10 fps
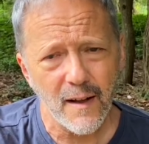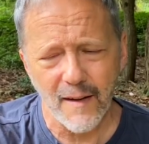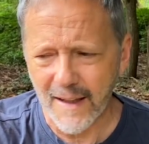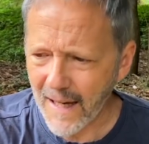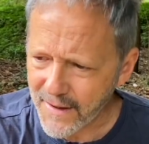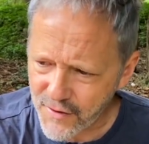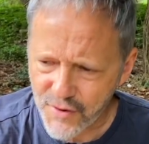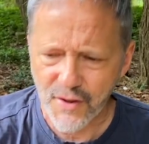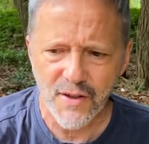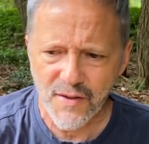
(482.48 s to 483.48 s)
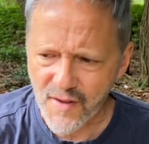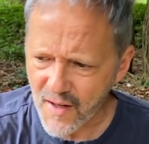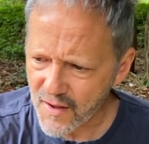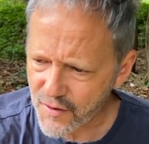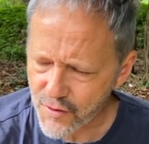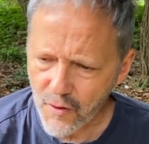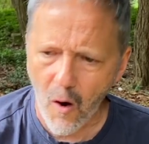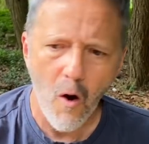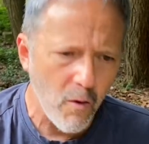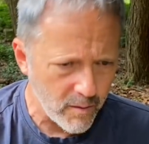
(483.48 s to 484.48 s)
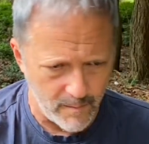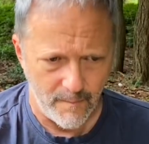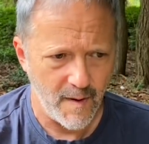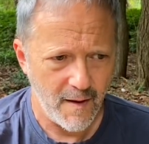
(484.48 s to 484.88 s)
Like, I just saw them.